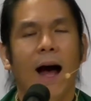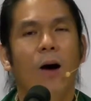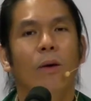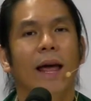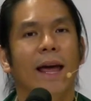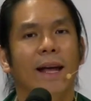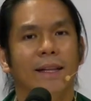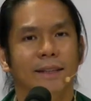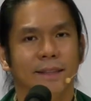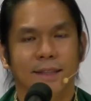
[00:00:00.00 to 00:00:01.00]
How
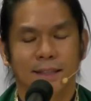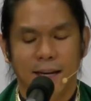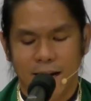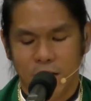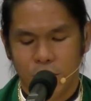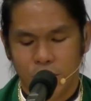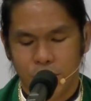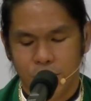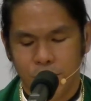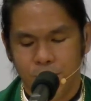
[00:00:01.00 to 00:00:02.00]
else can I
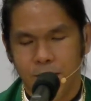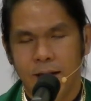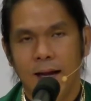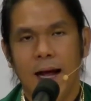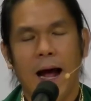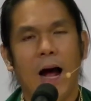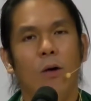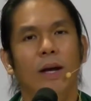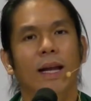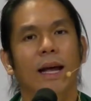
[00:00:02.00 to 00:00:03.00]
grow?
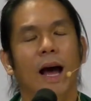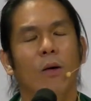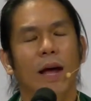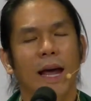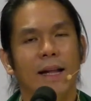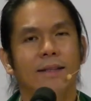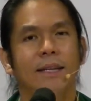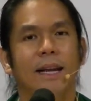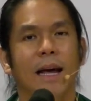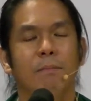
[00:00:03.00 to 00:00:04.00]
How else
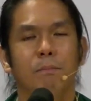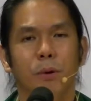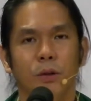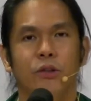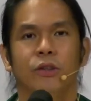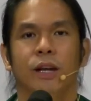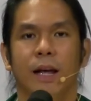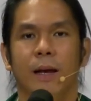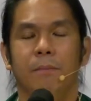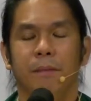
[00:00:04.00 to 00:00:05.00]
can I push
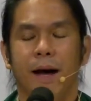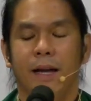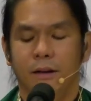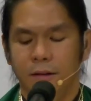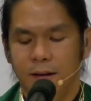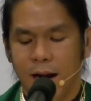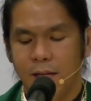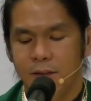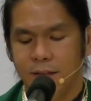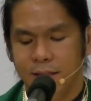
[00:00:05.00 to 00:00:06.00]
my
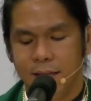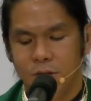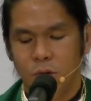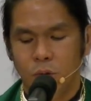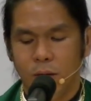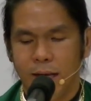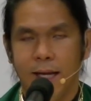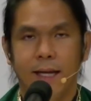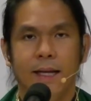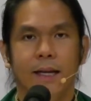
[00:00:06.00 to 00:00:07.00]
righteousness to
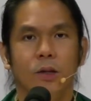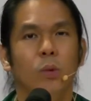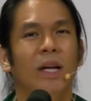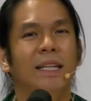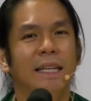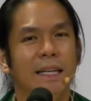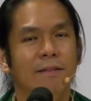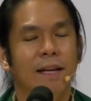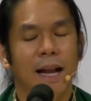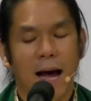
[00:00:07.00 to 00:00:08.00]
an
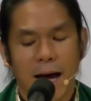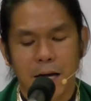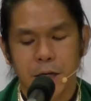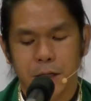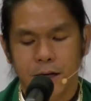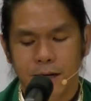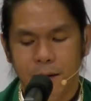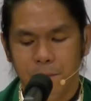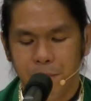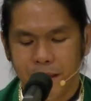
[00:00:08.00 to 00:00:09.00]
even higher
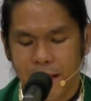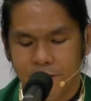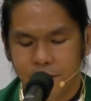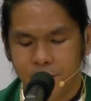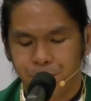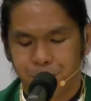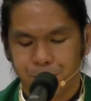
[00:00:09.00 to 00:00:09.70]
level?